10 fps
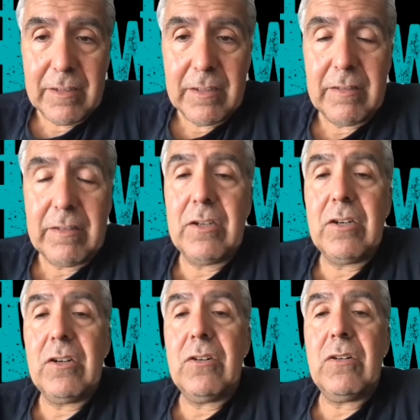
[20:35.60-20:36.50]

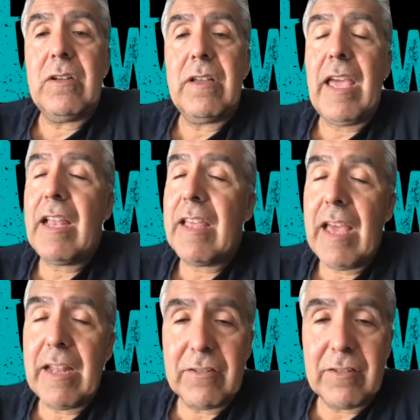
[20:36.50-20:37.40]
So Haley
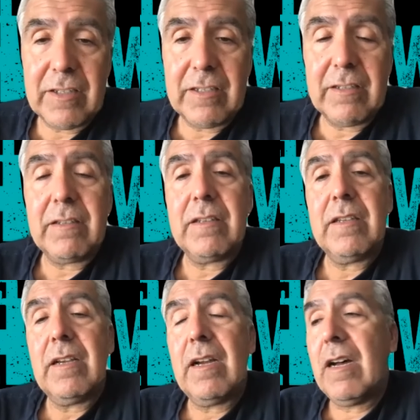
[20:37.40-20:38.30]
Anderson,
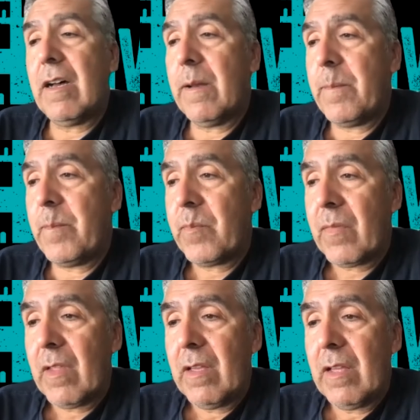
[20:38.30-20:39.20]
um,
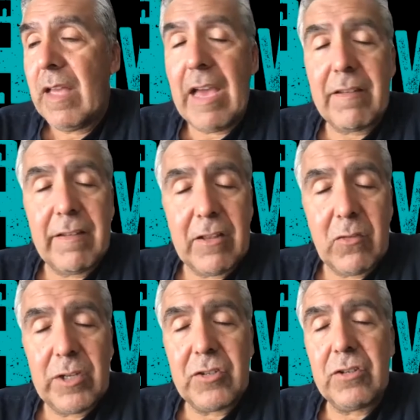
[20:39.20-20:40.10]
Ashley
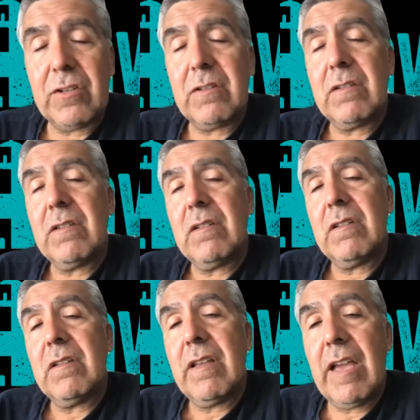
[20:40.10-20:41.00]
Twichell,
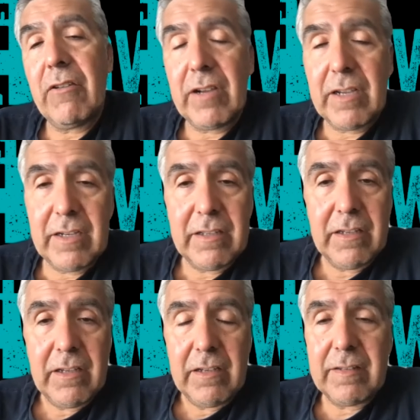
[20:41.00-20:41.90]
Erica
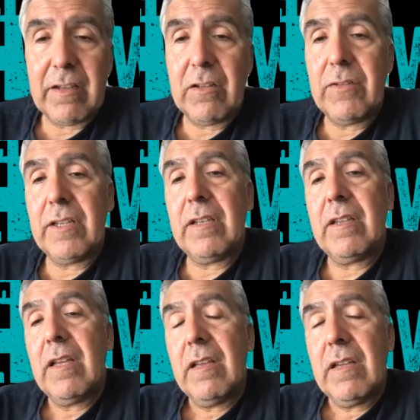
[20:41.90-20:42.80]
Sullivan,
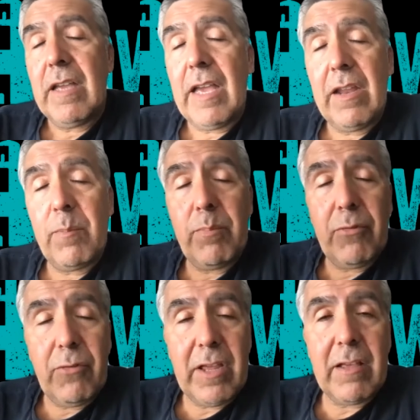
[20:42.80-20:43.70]
and a
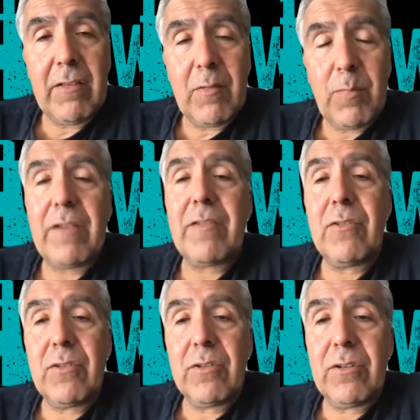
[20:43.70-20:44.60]
pretty special
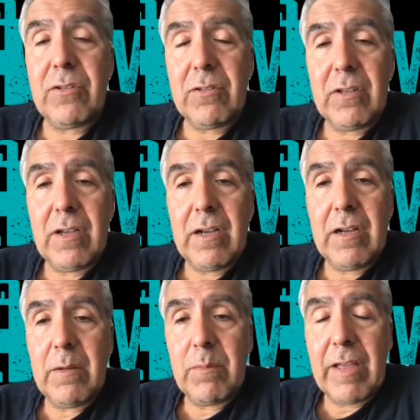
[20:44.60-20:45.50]
girl,
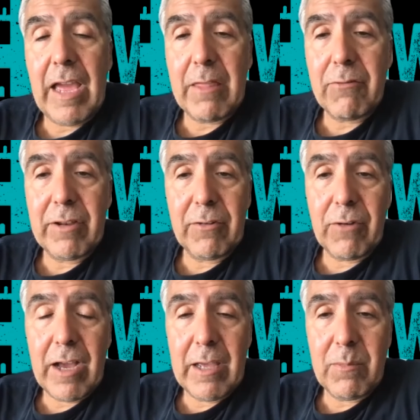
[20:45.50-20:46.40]
um, Catherine
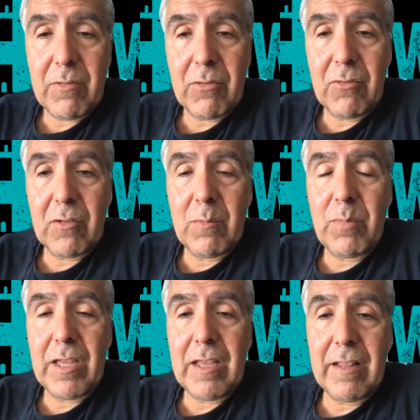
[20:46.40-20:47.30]
Grimes, who's
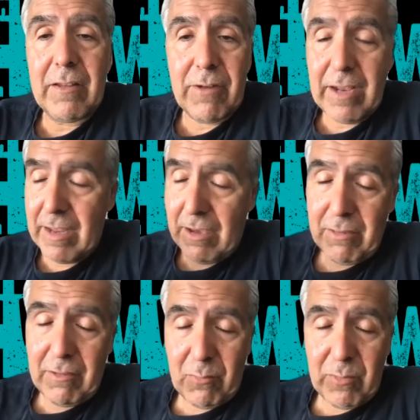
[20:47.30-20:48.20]
competing right now
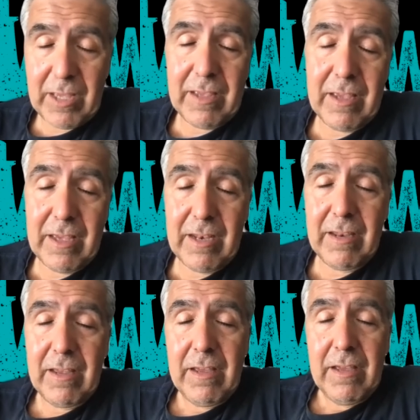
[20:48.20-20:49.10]
this week in
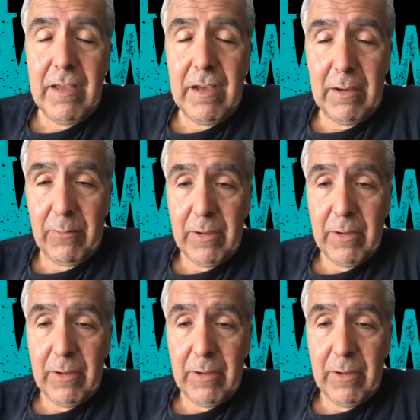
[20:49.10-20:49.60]
uh,